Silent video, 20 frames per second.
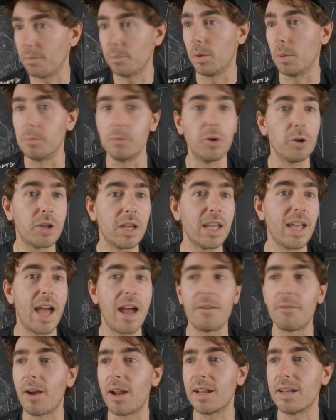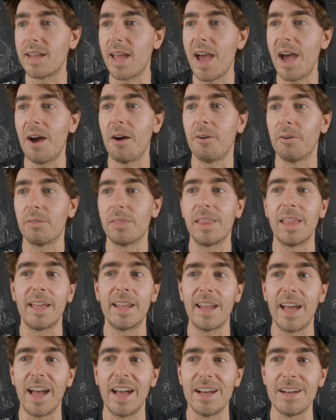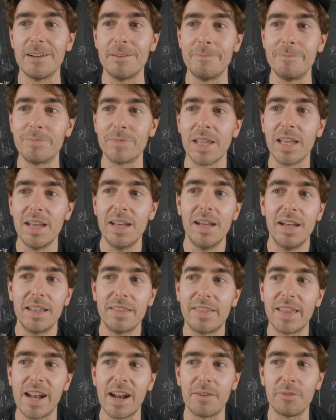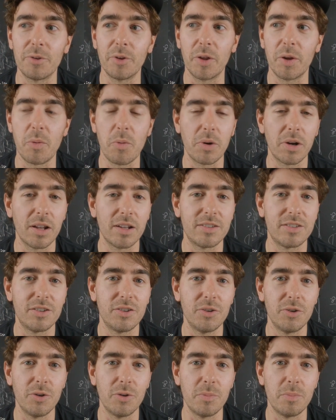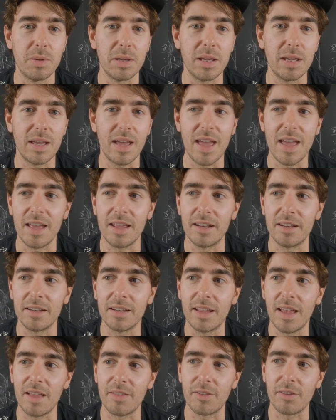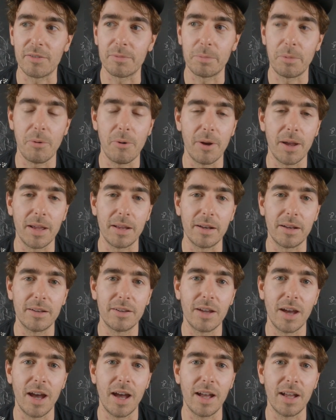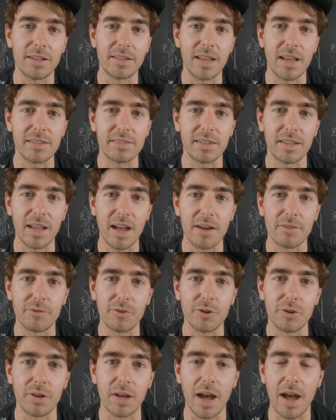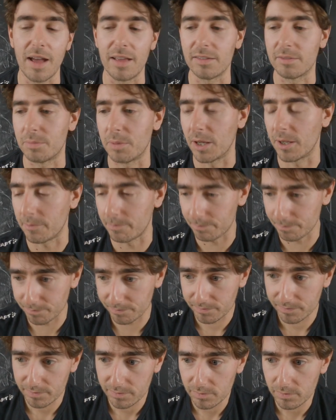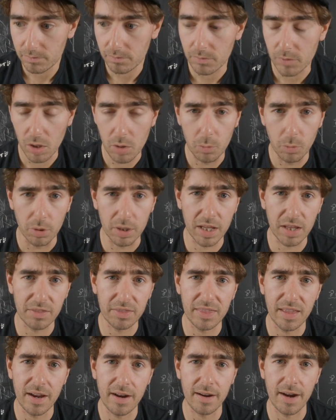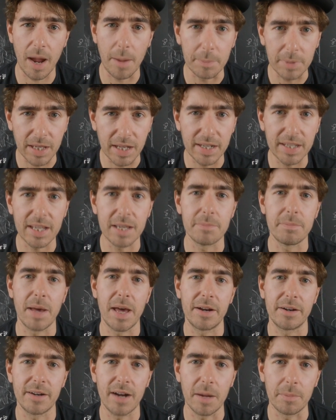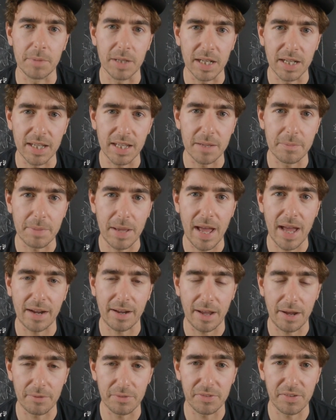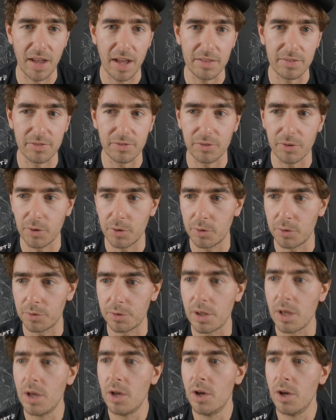looking at right now that I really wanted to be in at this point, testing out for you guys. But we'll get there. I'm going to get better. I'm going to get back outside soon,